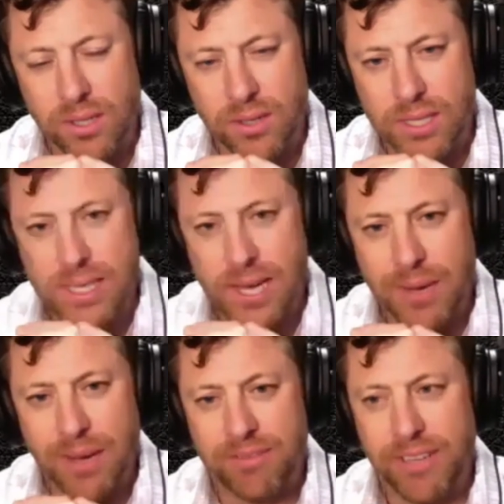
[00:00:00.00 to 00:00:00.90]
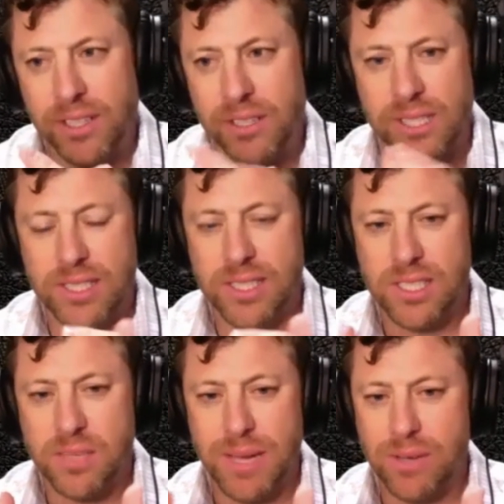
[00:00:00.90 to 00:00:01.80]
not about failure. It's just
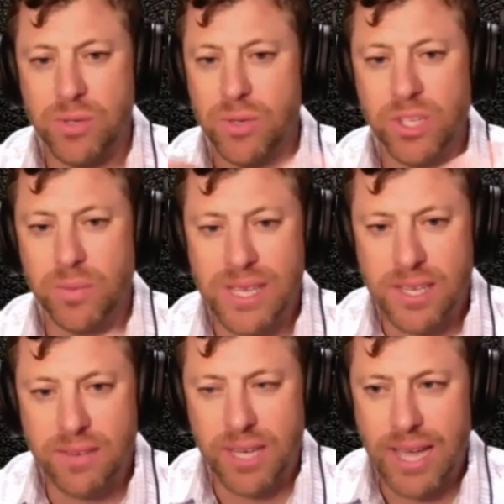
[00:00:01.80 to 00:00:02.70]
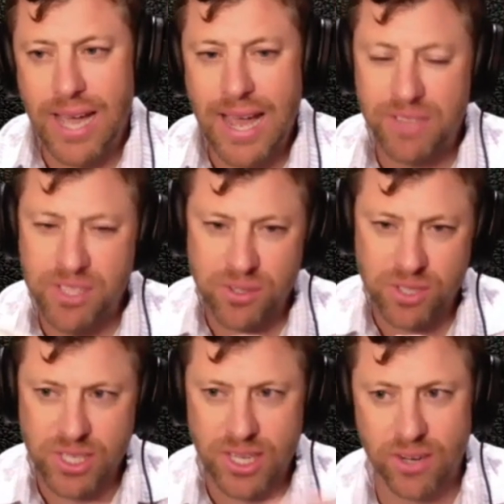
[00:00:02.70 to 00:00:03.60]
about doing your best every day. I have this little
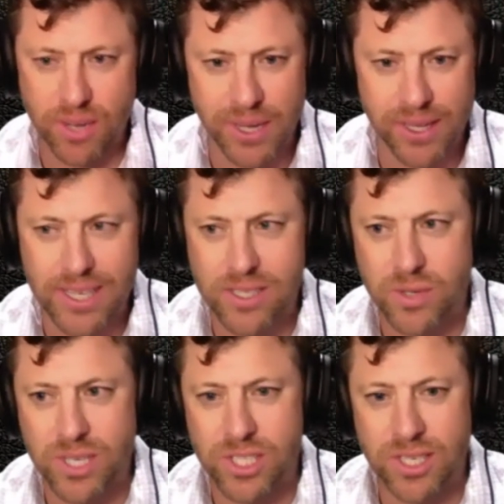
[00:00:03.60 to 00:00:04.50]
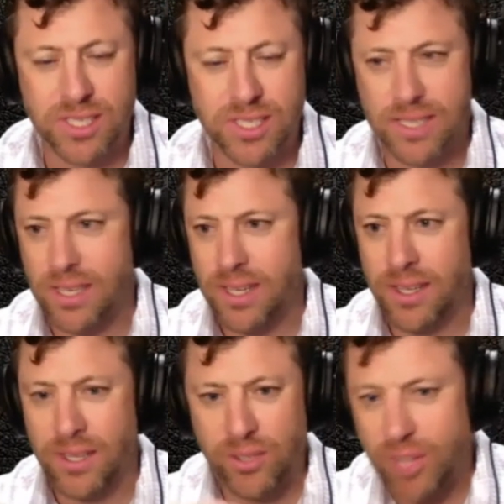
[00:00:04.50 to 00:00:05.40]
sticker on my light switch, and it says,
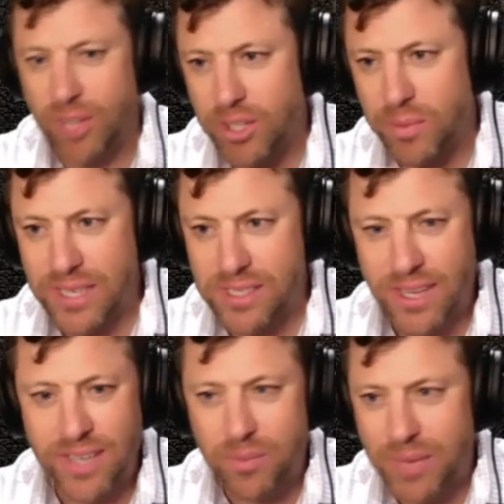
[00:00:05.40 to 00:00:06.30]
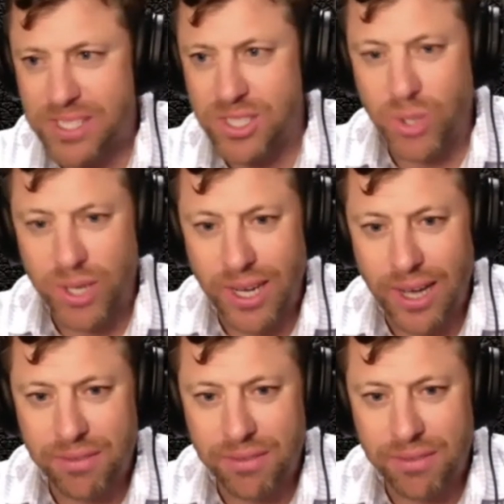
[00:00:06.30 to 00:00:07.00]
you've done your best today and your best is good enough.